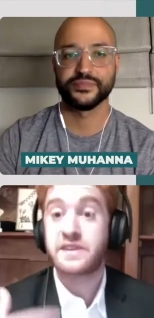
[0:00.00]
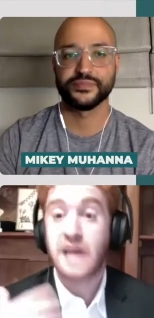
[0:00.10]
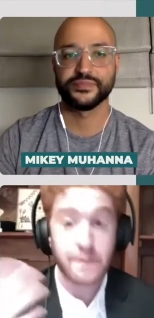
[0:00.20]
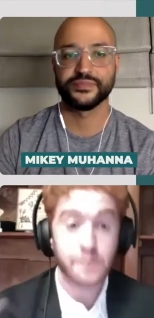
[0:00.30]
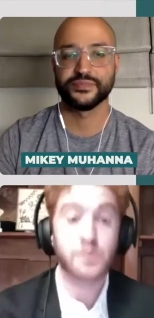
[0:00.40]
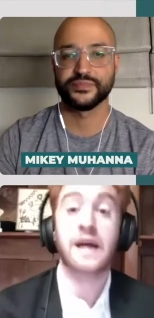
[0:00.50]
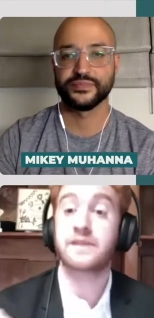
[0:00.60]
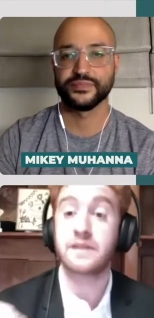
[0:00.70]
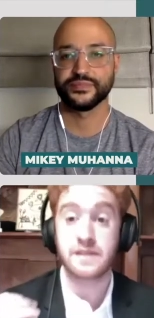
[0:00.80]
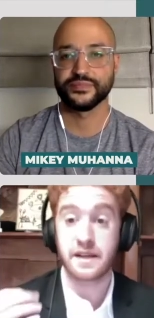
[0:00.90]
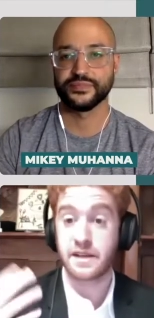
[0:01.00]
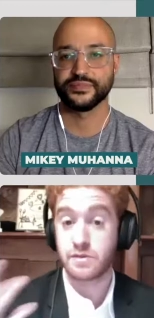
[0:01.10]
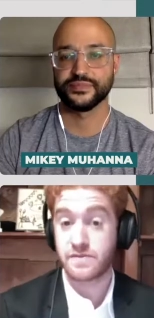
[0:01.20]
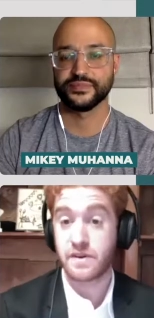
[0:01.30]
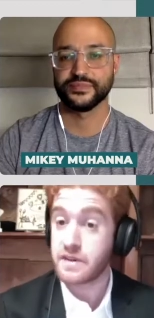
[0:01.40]
Speaker 1: time and practice and he was
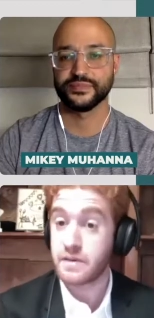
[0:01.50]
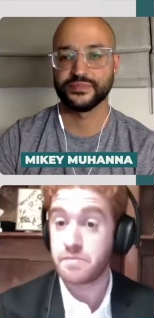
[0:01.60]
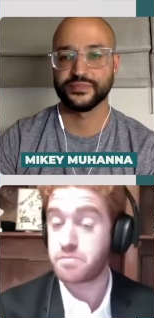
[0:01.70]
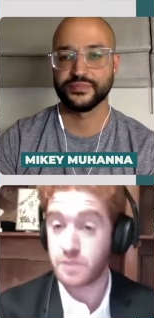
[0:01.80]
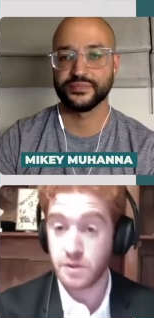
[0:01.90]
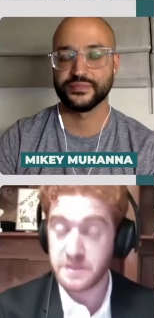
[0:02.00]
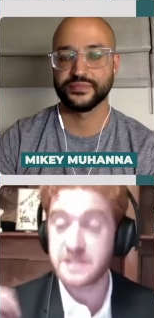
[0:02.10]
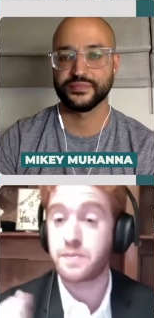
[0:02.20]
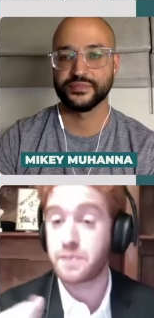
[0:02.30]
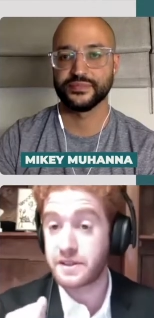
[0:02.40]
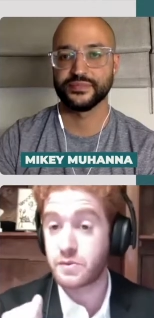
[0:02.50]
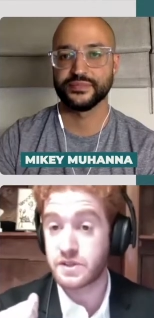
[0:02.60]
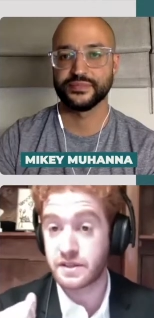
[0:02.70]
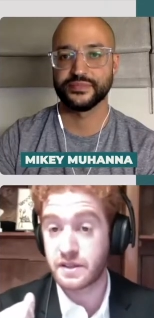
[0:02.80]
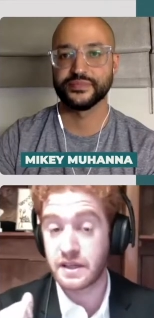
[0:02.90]
very you know disciplined with
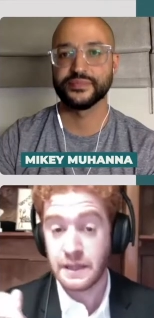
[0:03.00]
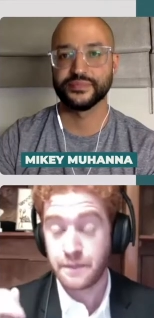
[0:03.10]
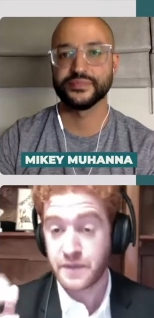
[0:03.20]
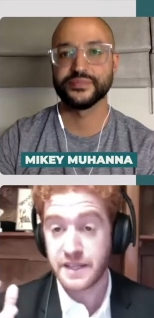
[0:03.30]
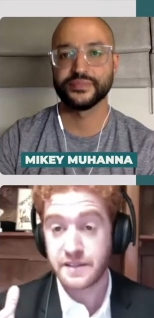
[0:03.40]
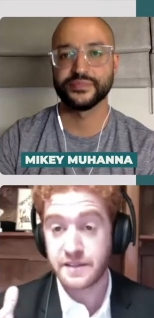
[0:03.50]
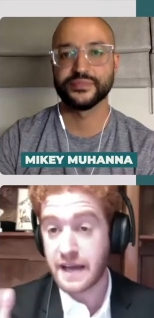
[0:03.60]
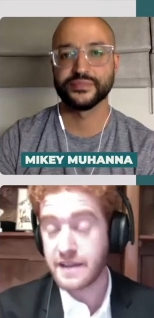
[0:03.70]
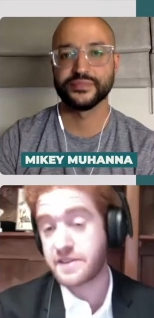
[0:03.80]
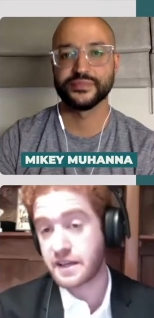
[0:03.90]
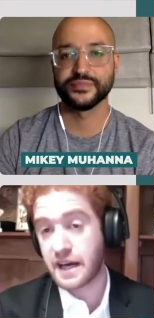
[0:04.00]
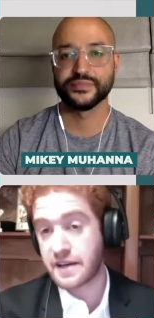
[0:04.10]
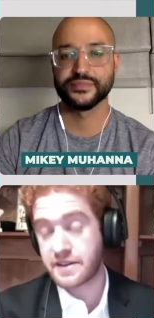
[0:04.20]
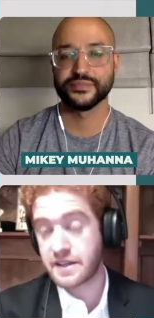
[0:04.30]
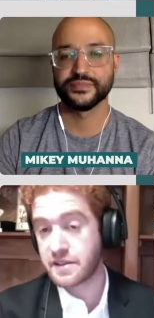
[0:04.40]
it it anything i
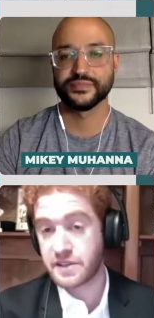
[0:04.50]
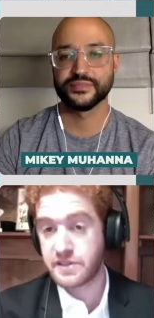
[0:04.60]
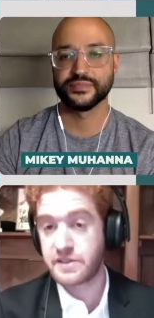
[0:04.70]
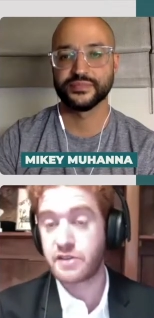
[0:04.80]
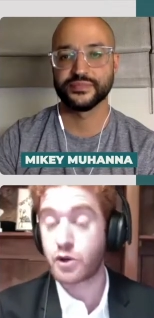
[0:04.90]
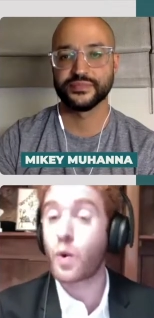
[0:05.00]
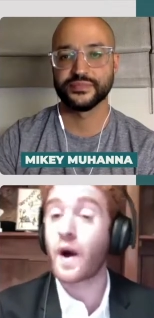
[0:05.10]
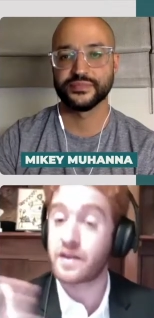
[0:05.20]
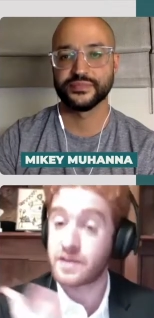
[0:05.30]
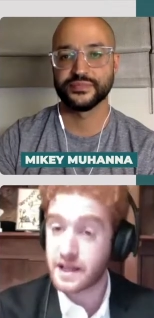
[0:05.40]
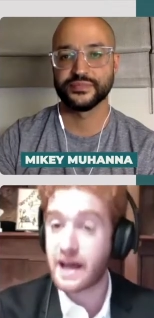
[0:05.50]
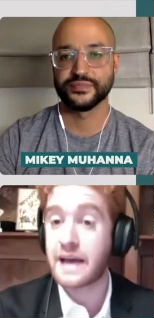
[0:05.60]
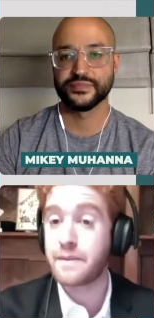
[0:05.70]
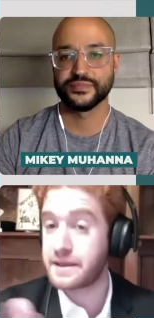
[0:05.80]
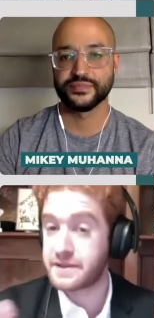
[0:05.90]
think requires time and